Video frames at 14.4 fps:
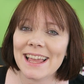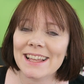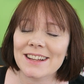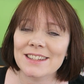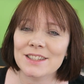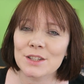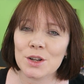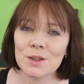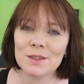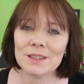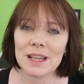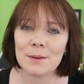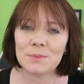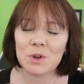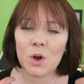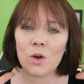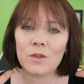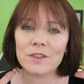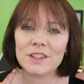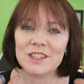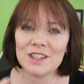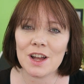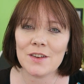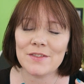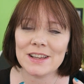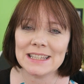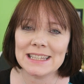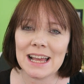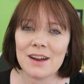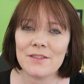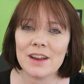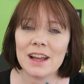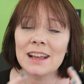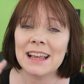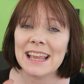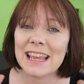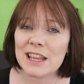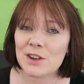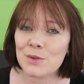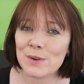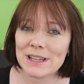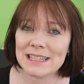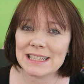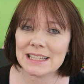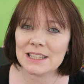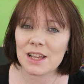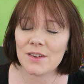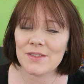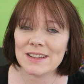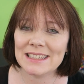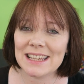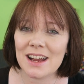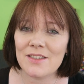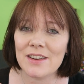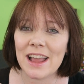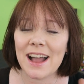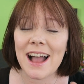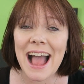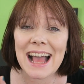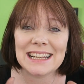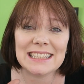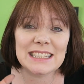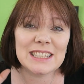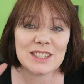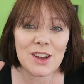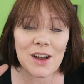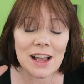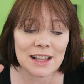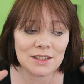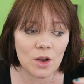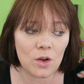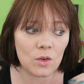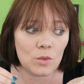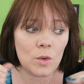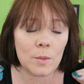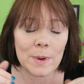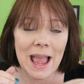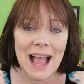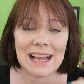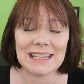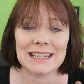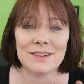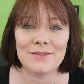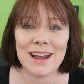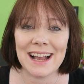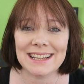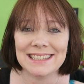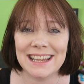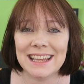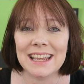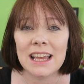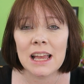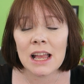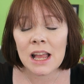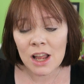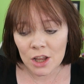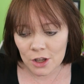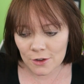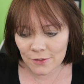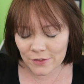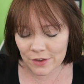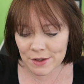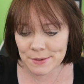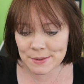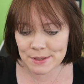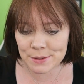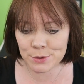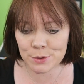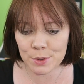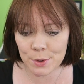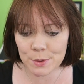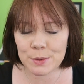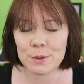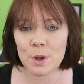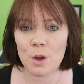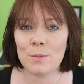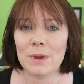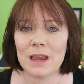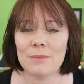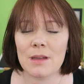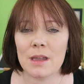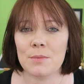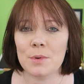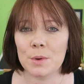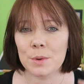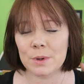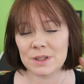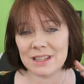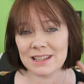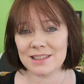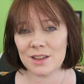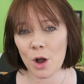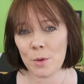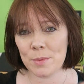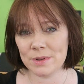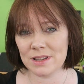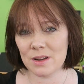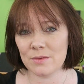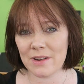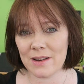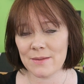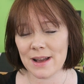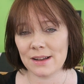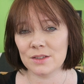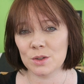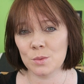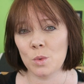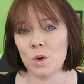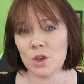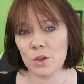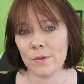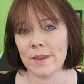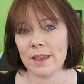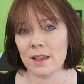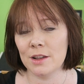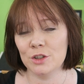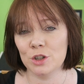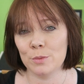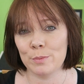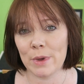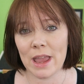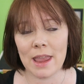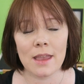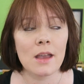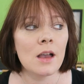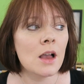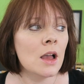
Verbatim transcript: hey guys, the concept of surface area, increasing surface area and size of what we're actually reacting confuses so, so many people because it's the opposite way around to what you think it should be.